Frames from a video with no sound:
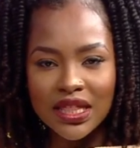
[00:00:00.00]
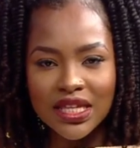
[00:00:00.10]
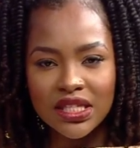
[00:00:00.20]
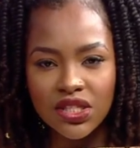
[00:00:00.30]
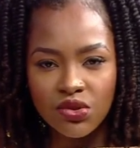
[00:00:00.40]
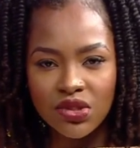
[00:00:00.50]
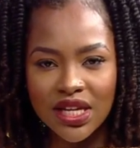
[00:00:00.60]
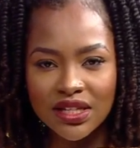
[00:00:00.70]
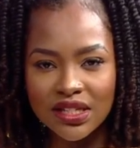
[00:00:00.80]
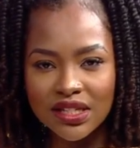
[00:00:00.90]
these two
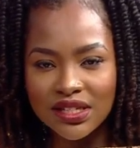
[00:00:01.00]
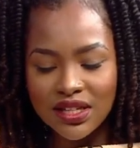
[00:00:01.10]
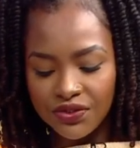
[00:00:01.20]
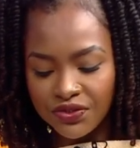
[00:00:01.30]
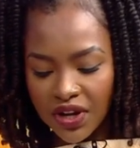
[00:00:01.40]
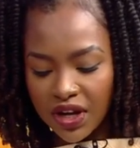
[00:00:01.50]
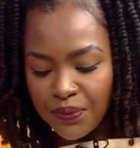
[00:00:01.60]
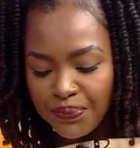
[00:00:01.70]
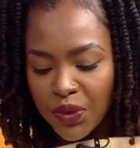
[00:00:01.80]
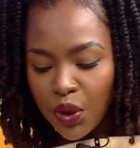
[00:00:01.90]
sexes differ
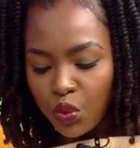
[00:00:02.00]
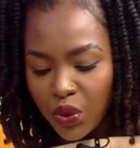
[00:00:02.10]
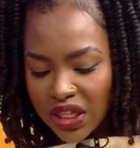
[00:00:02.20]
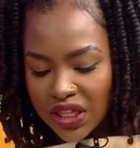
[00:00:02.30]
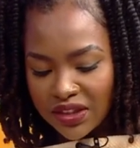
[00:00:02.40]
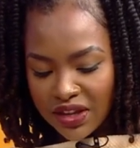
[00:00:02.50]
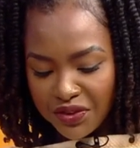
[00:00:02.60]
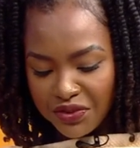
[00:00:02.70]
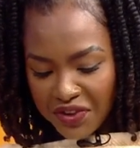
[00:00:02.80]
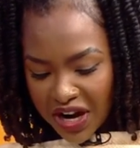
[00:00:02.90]
with
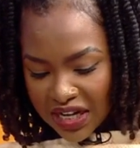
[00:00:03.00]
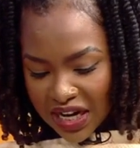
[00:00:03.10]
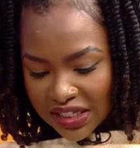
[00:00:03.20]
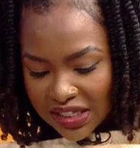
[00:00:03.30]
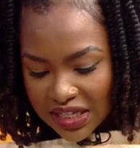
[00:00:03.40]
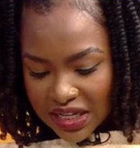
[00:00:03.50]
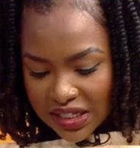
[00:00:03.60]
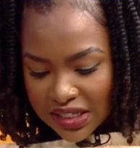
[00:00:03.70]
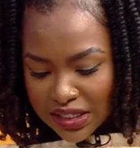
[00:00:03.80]
their finances.